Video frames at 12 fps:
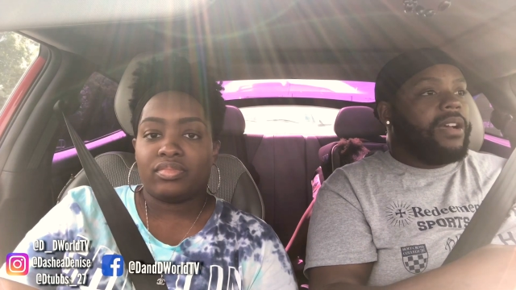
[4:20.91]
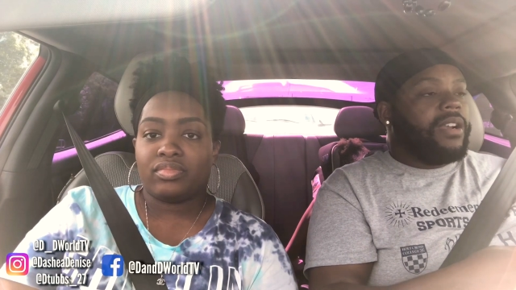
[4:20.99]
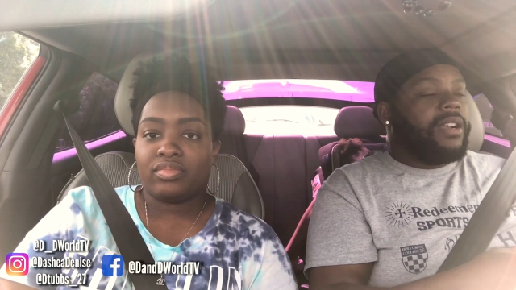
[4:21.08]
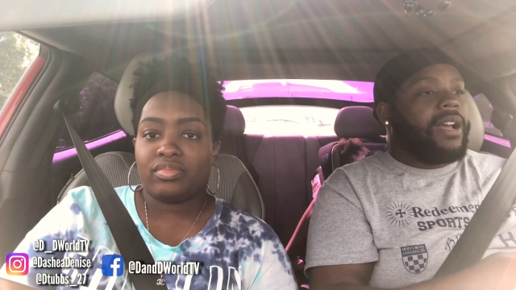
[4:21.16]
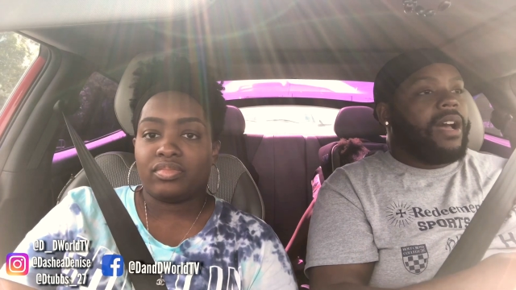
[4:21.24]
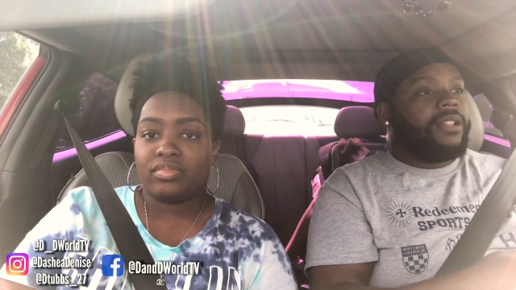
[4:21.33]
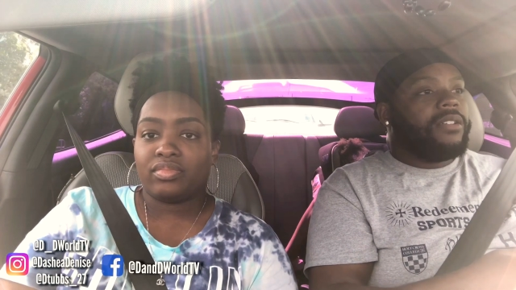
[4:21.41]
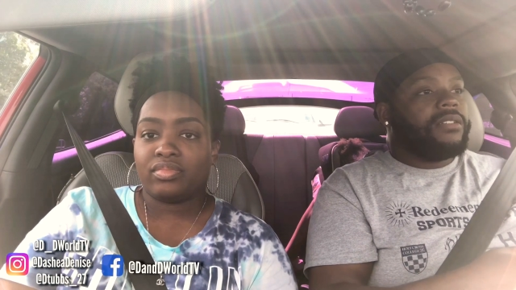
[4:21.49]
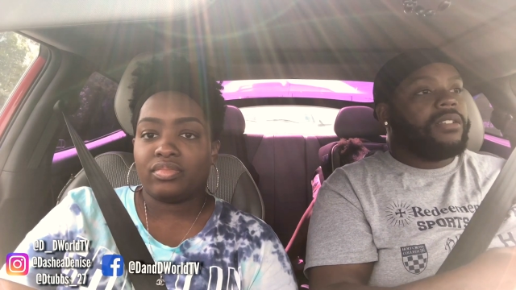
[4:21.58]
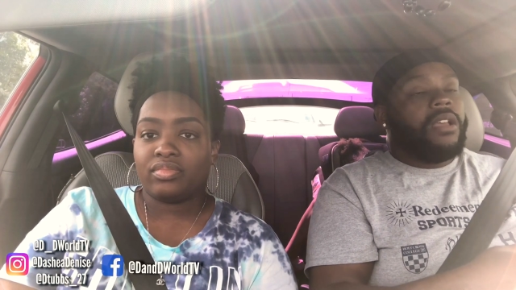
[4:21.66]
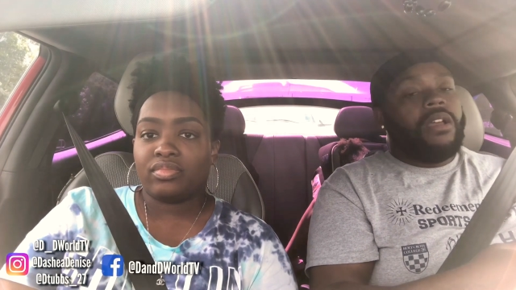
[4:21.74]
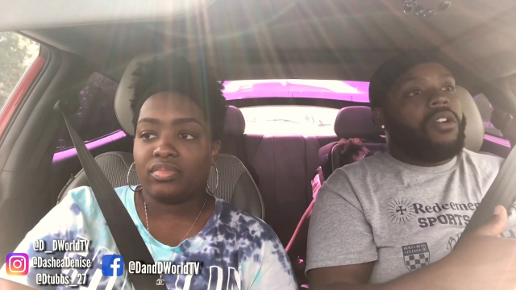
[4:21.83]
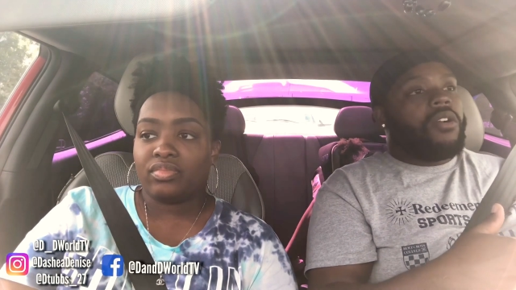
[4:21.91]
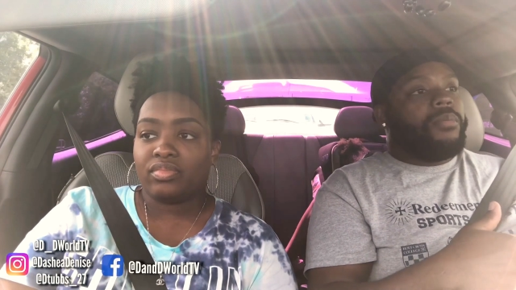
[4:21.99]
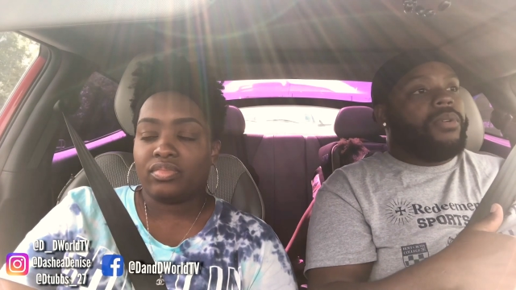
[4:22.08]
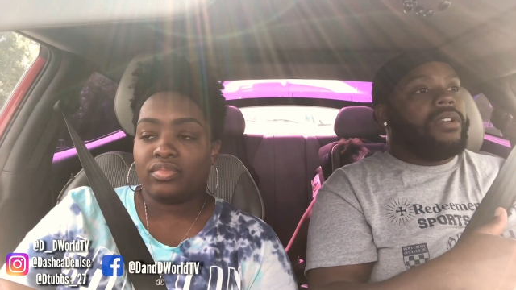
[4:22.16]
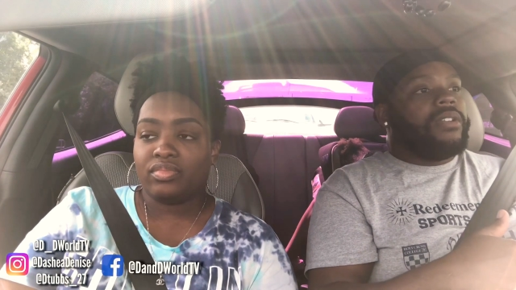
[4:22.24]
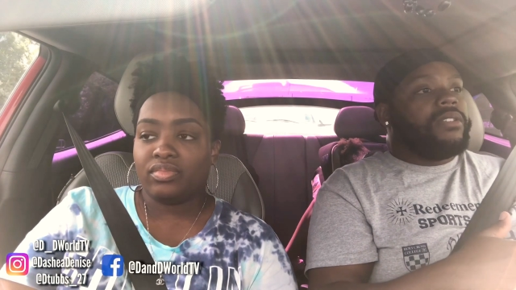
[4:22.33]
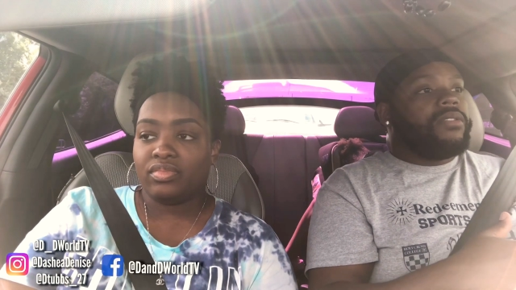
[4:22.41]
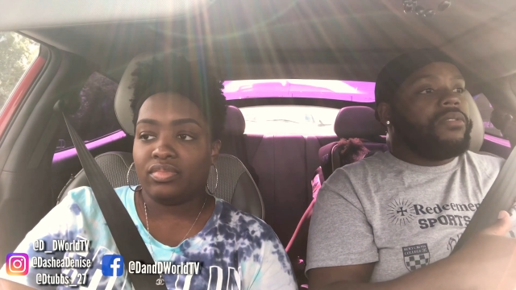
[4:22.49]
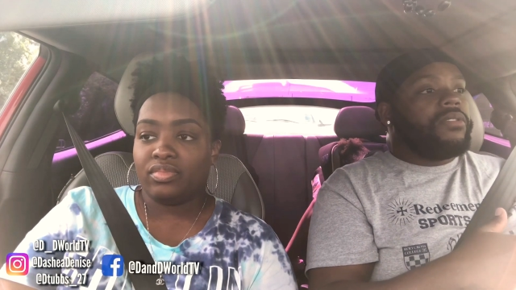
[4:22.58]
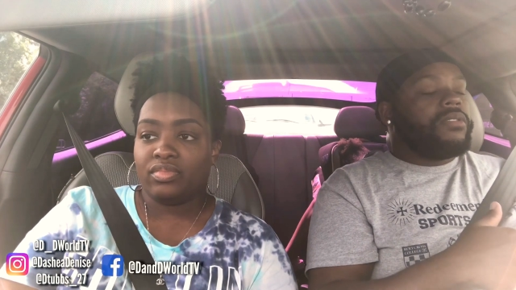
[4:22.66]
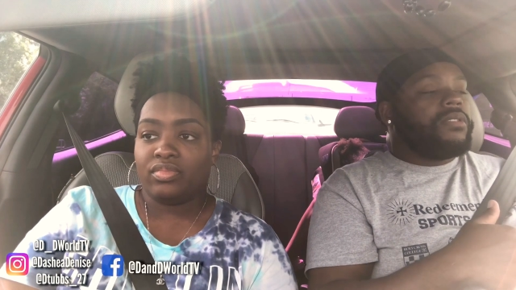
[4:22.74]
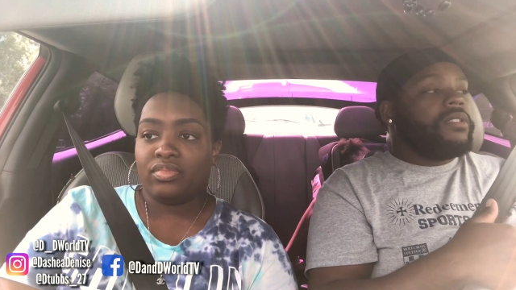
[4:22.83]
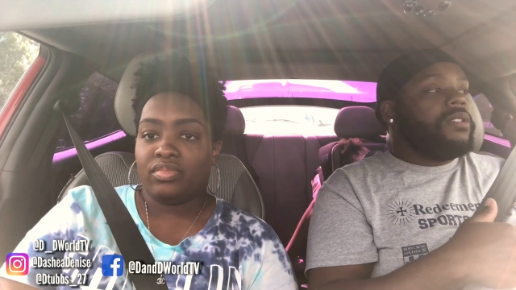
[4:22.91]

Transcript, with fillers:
Speaker 1: hundred dollars or putting it towards,